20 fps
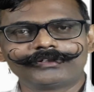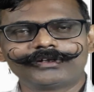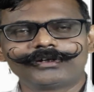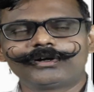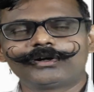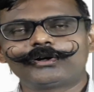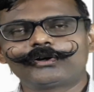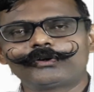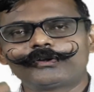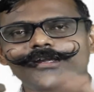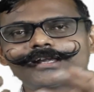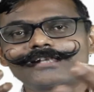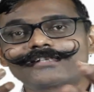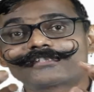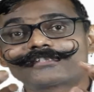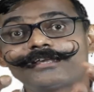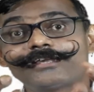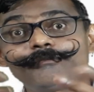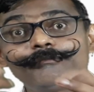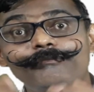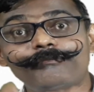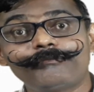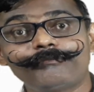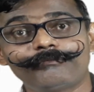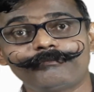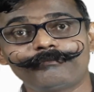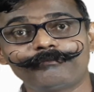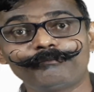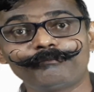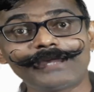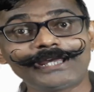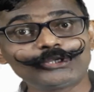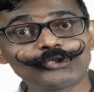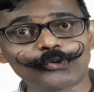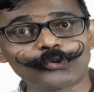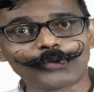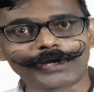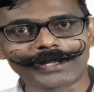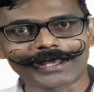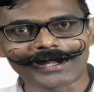or you can say medu
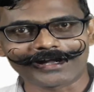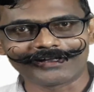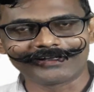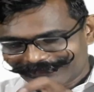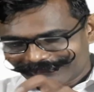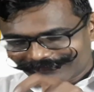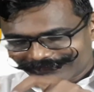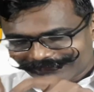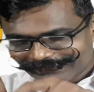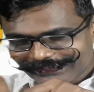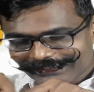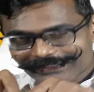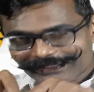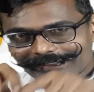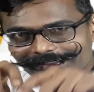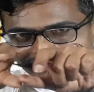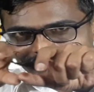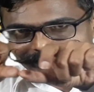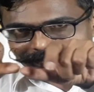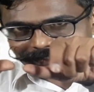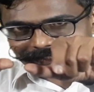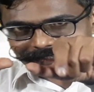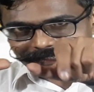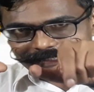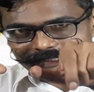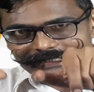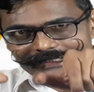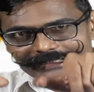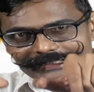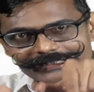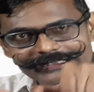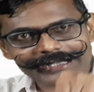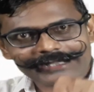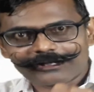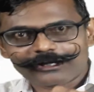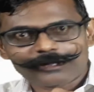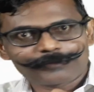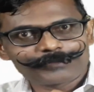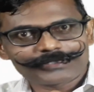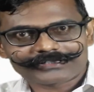vada, their ring
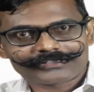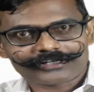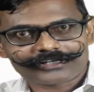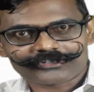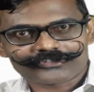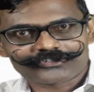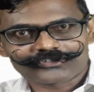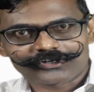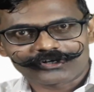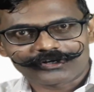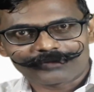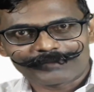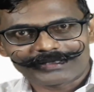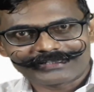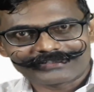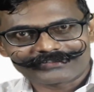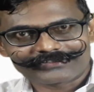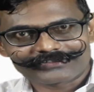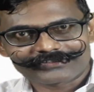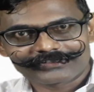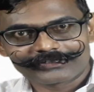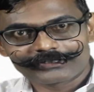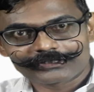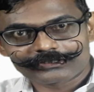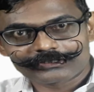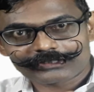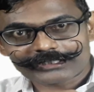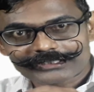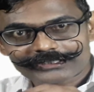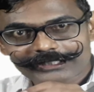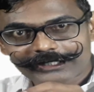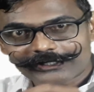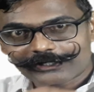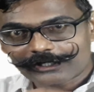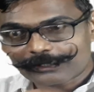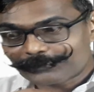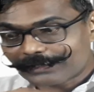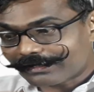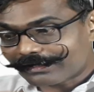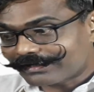kind of the structure remains. Such kind
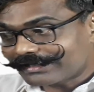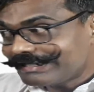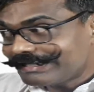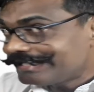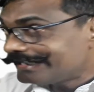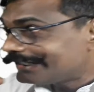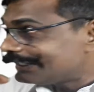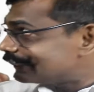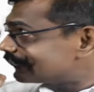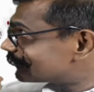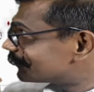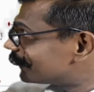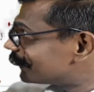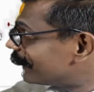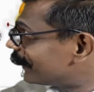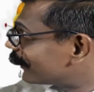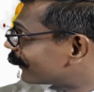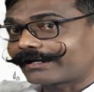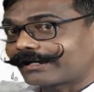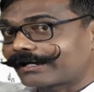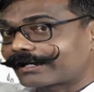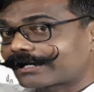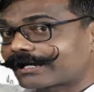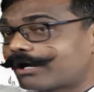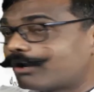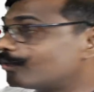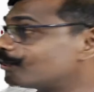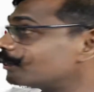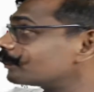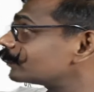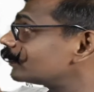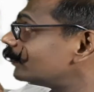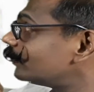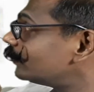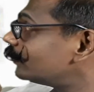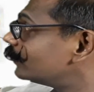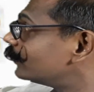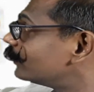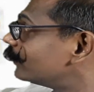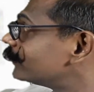of the ring is there around
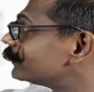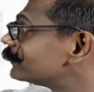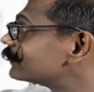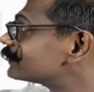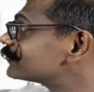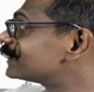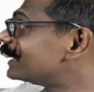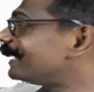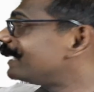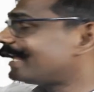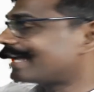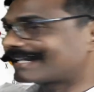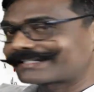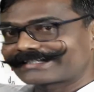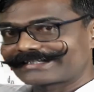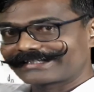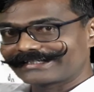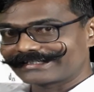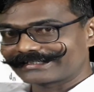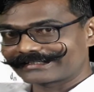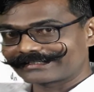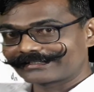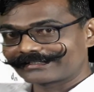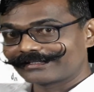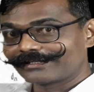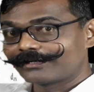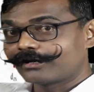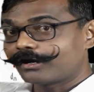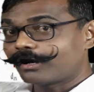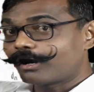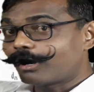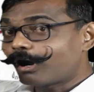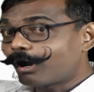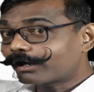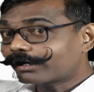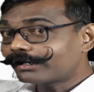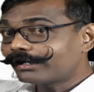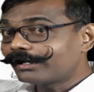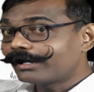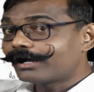the z axis
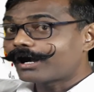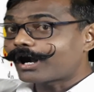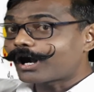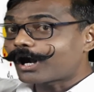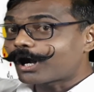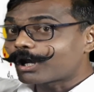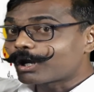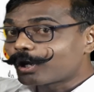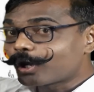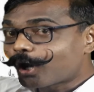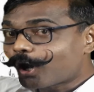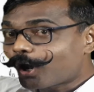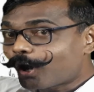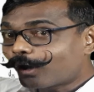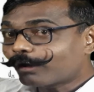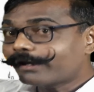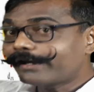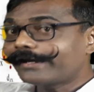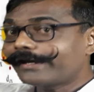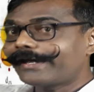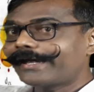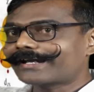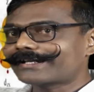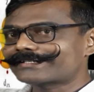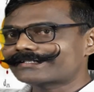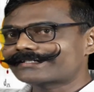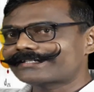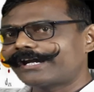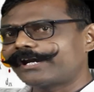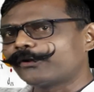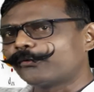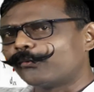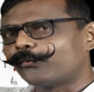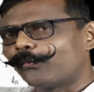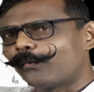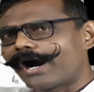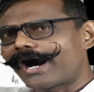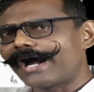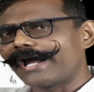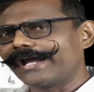or along x and
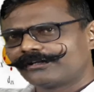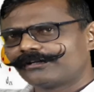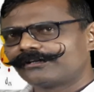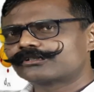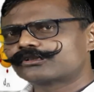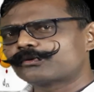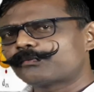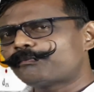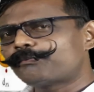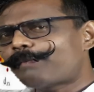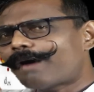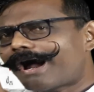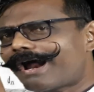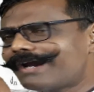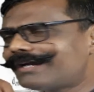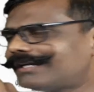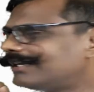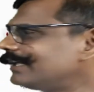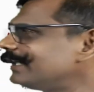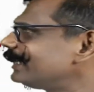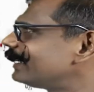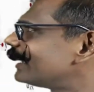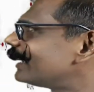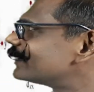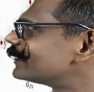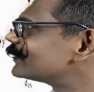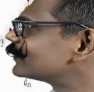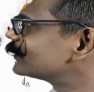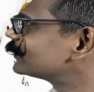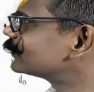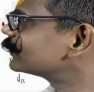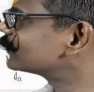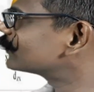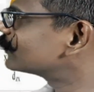y. So partly it has a